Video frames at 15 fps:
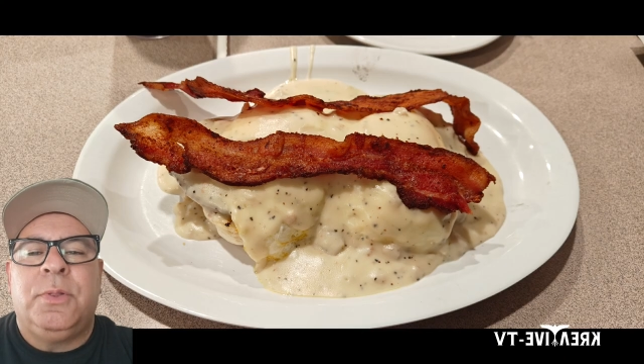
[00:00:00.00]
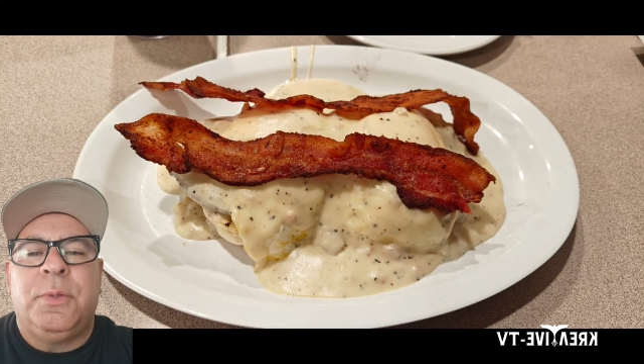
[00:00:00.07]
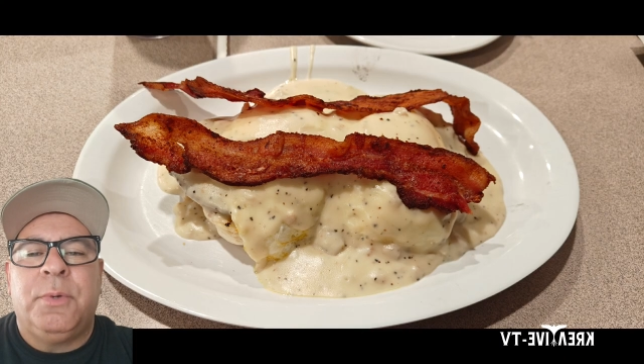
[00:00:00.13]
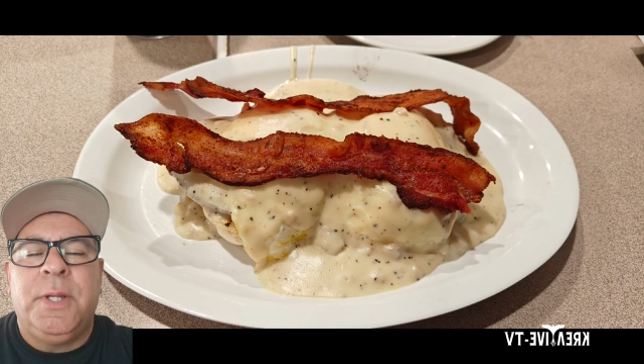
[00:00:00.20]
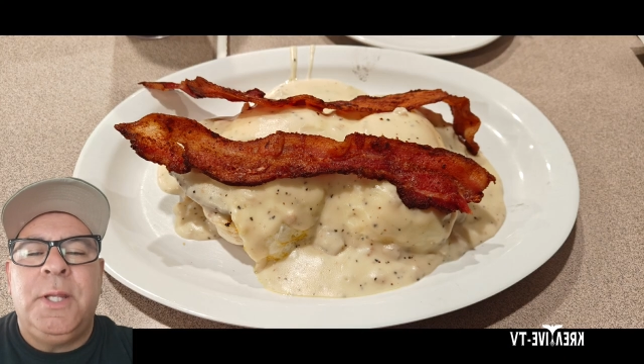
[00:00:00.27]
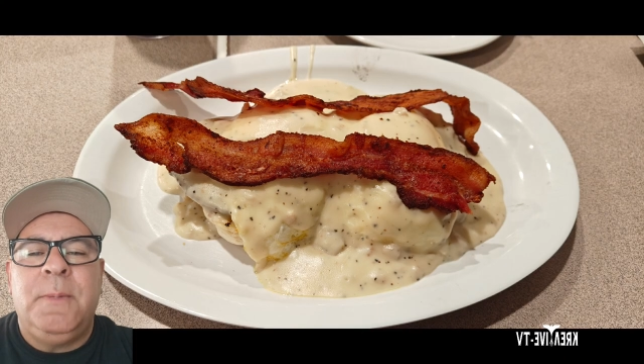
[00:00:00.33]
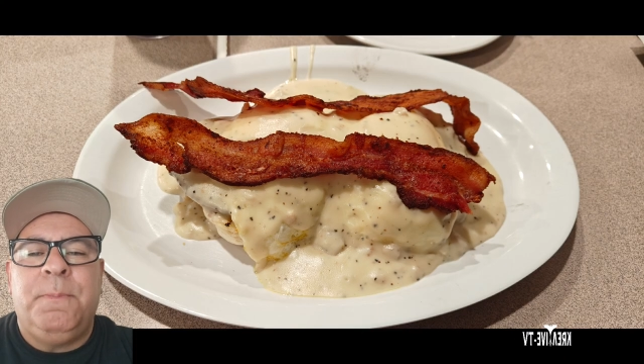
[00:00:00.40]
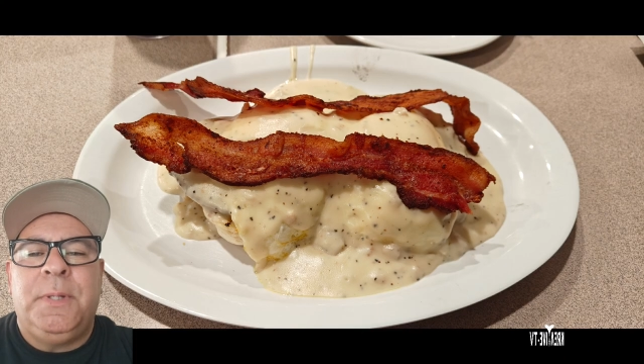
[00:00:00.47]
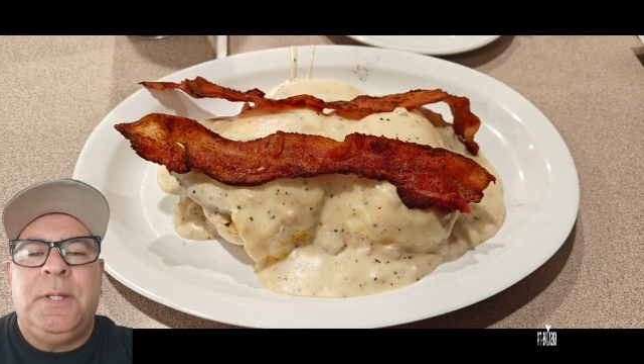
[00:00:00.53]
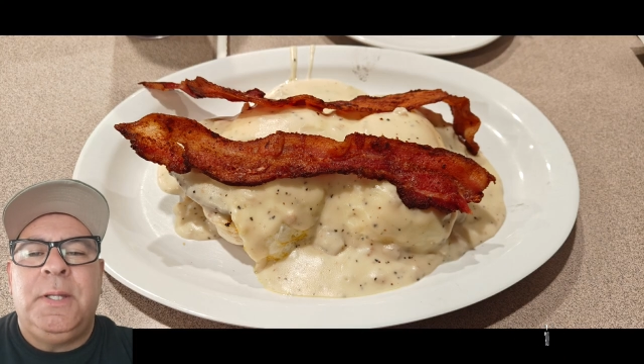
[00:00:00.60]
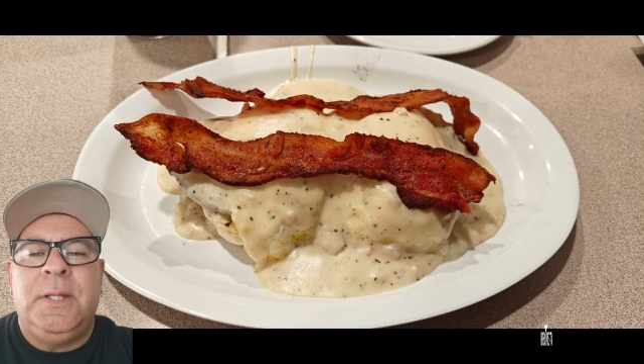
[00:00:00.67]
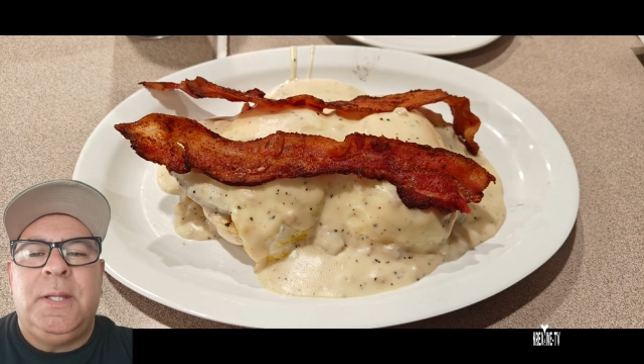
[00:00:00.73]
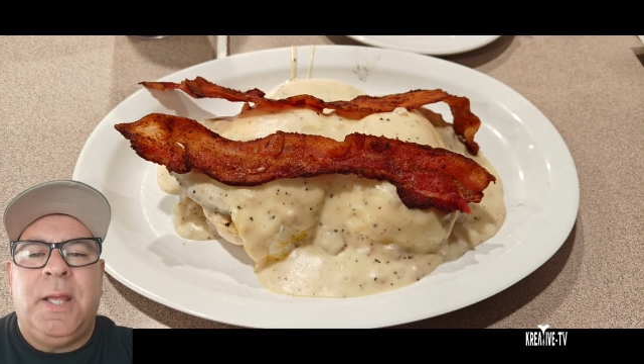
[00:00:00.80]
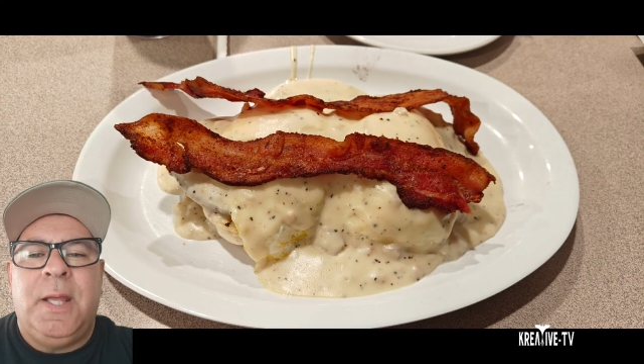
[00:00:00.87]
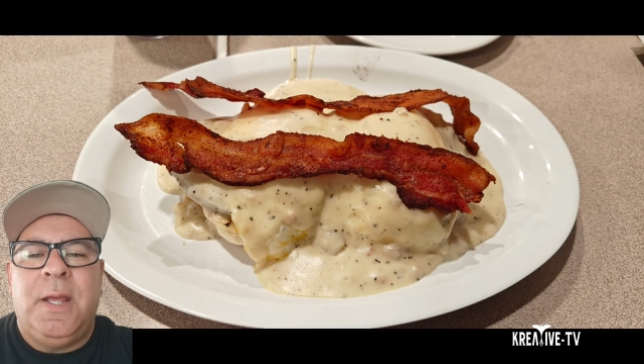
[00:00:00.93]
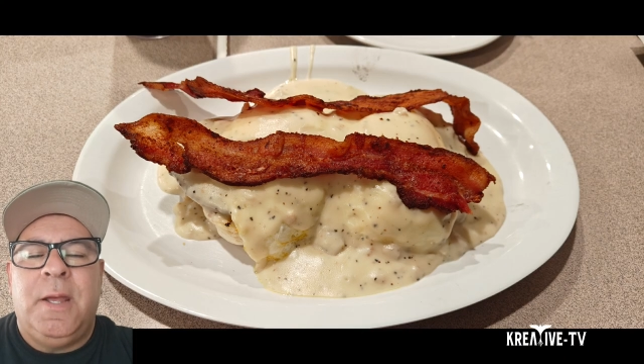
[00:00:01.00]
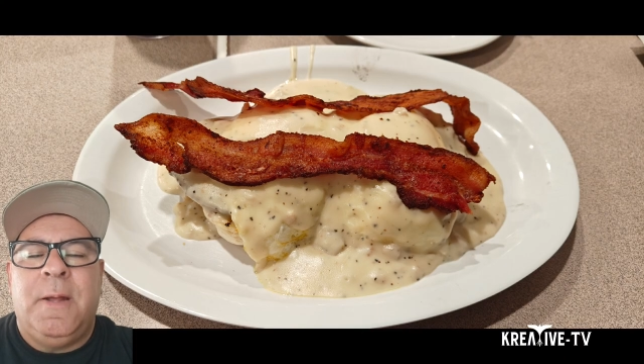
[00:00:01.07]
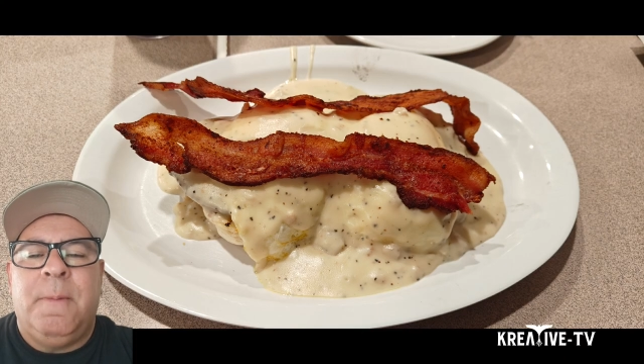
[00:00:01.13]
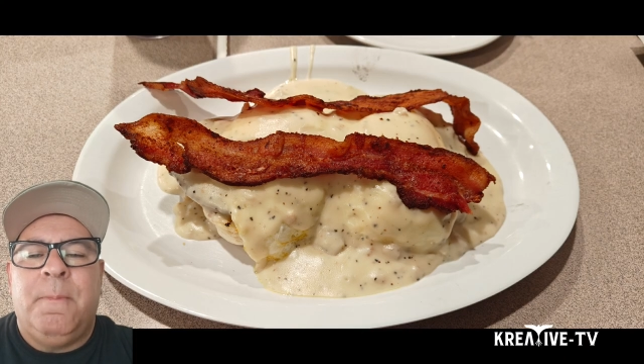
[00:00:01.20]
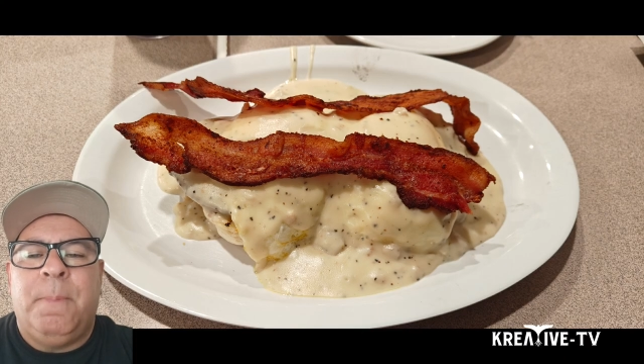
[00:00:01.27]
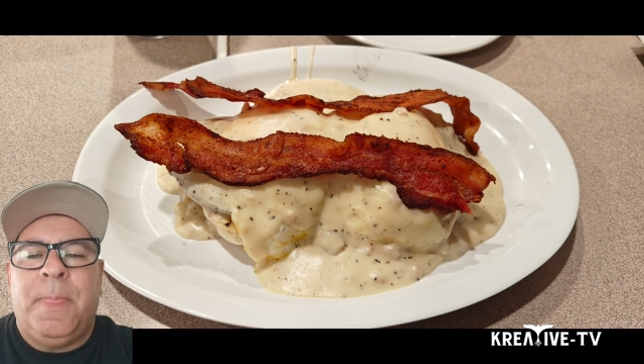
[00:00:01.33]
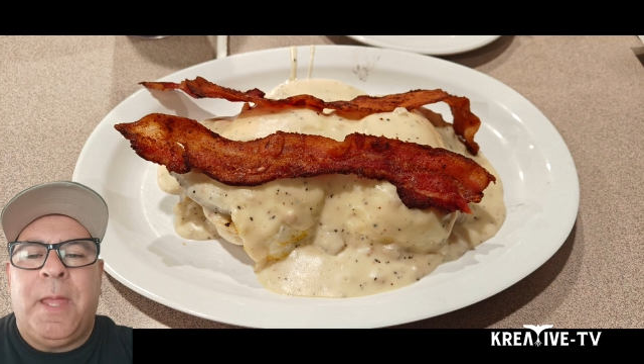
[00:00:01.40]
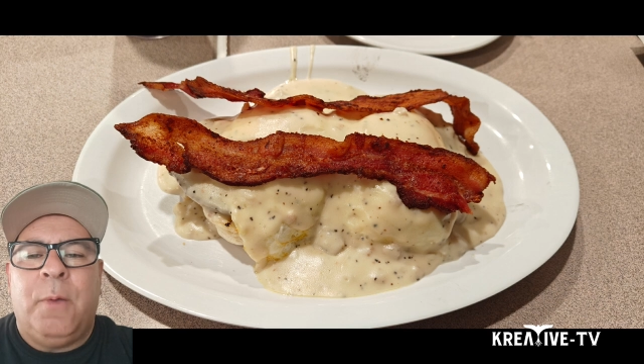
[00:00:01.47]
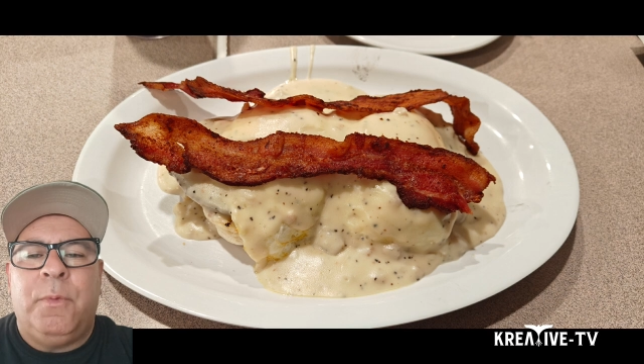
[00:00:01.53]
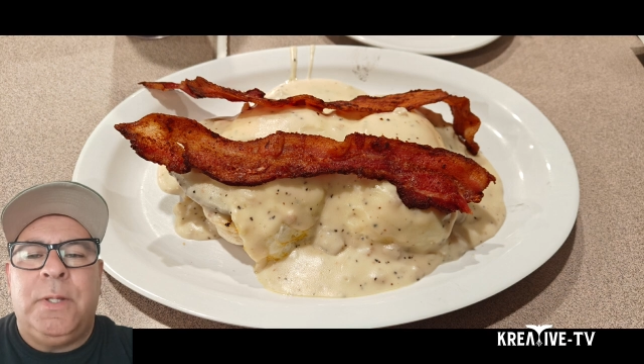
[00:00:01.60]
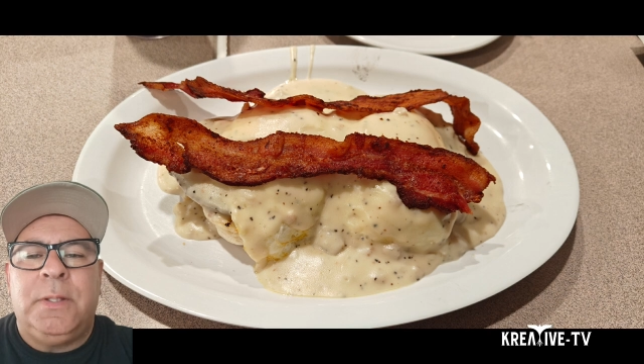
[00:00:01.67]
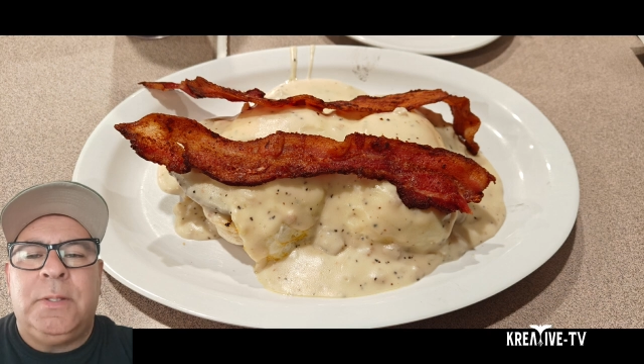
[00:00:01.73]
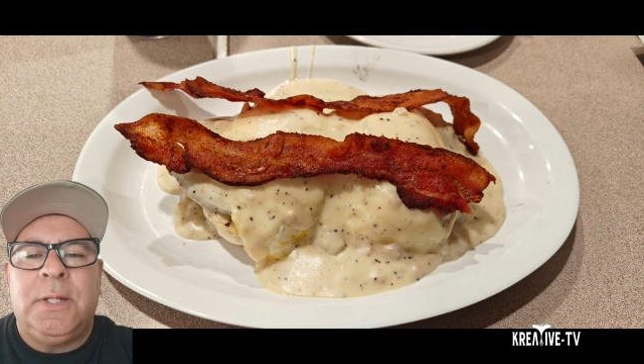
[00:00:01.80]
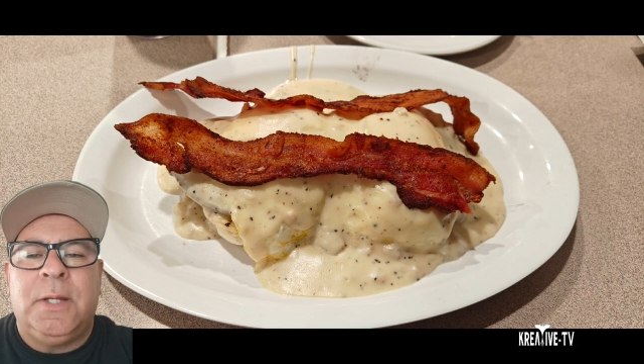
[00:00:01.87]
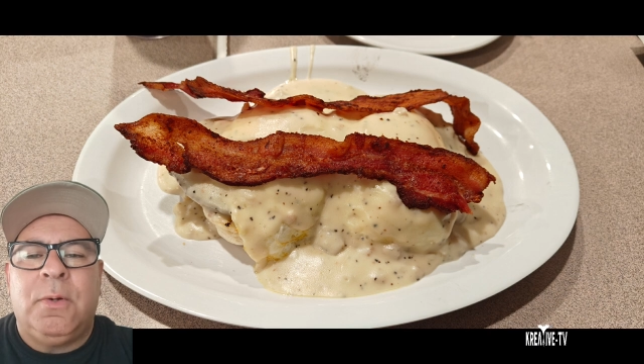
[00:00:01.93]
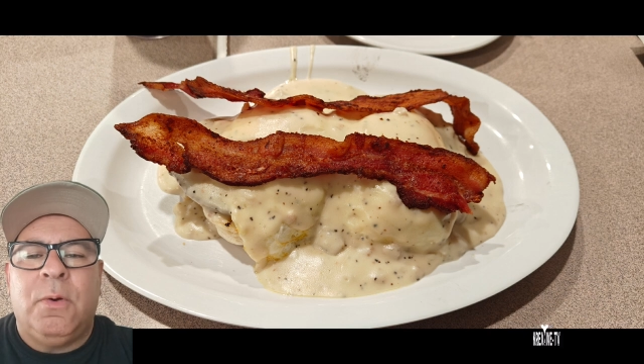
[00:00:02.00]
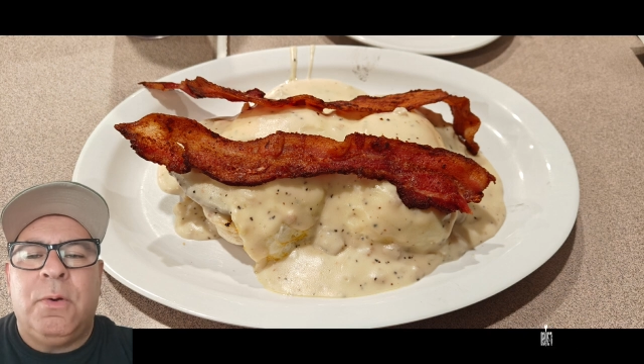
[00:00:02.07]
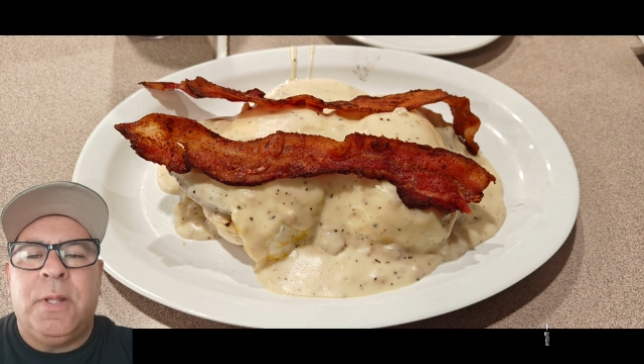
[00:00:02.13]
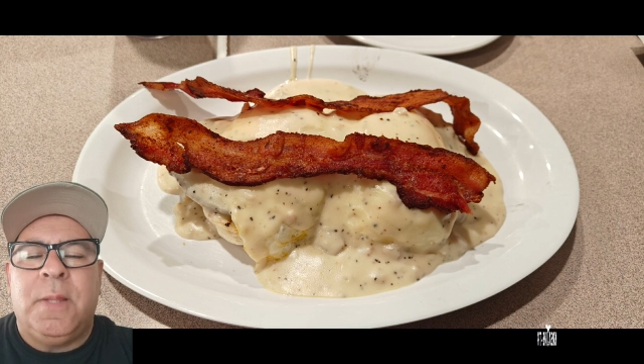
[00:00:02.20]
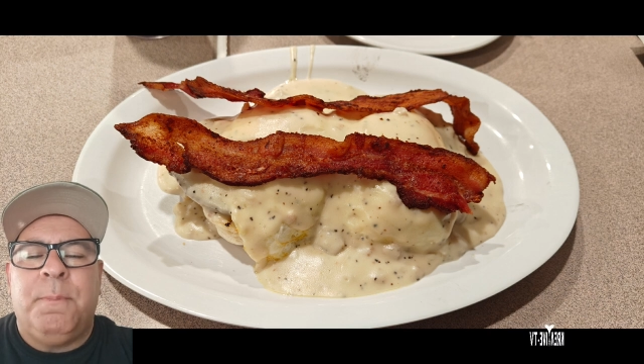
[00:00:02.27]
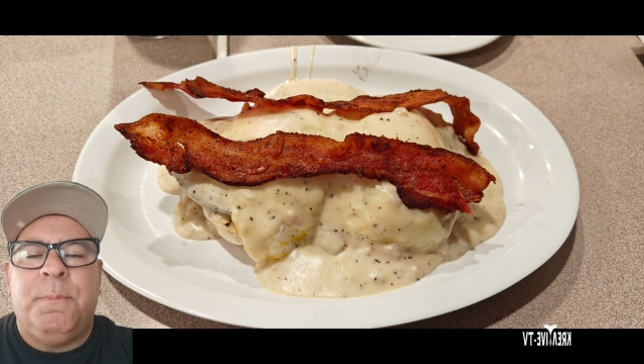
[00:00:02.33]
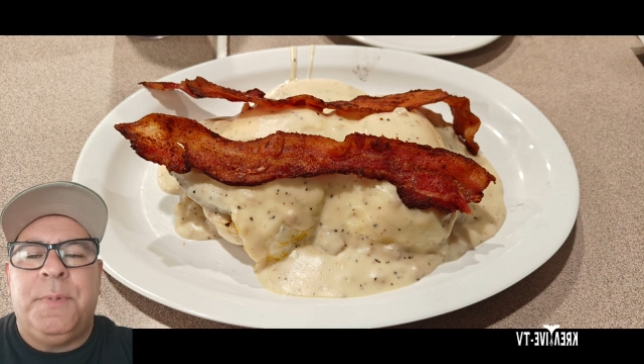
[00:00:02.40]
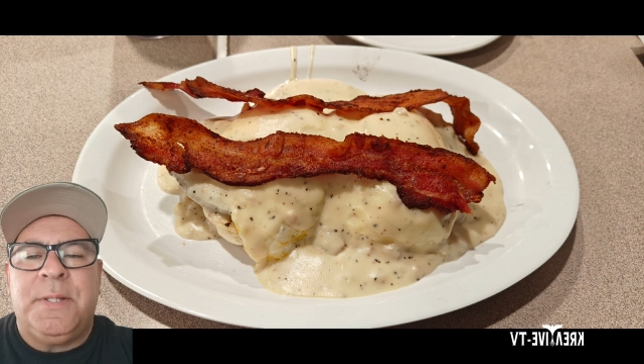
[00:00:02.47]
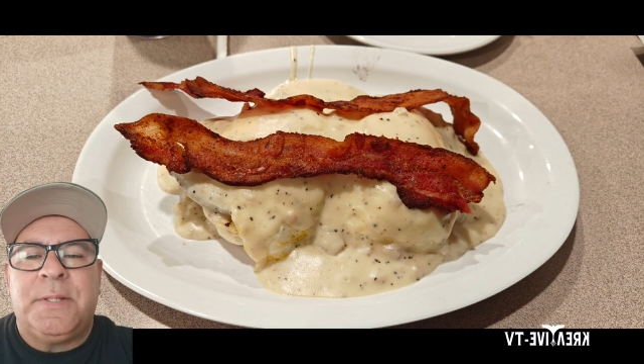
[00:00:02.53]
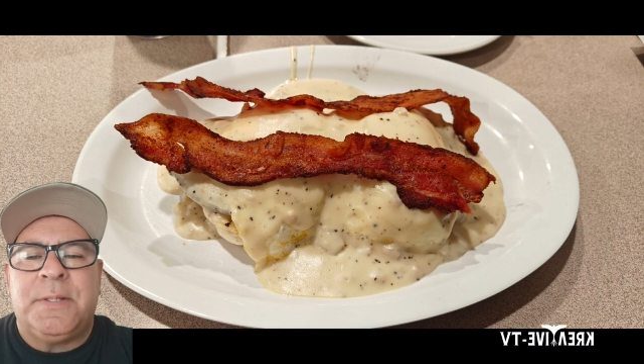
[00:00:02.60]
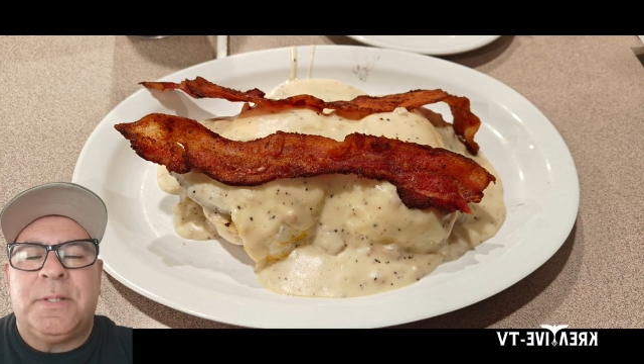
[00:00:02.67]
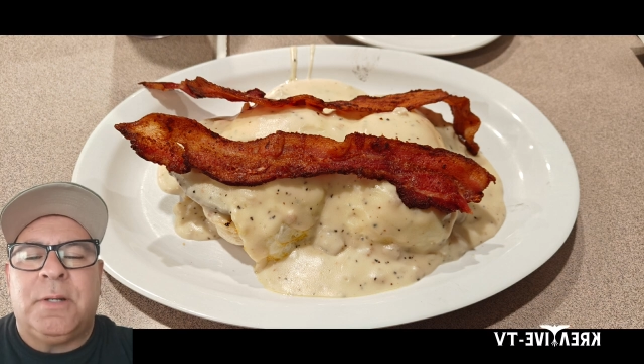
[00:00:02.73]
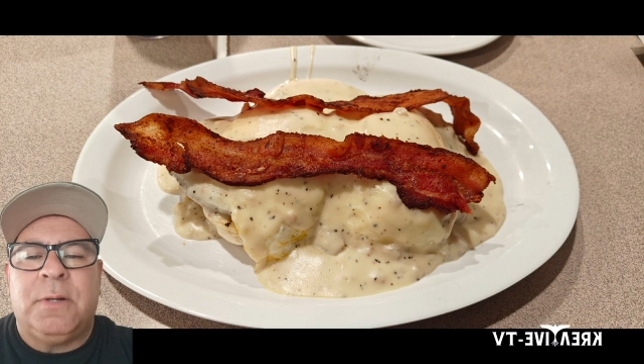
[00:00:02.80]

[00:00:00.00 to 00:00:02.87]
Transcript: three p m Now, we did order the biscuits and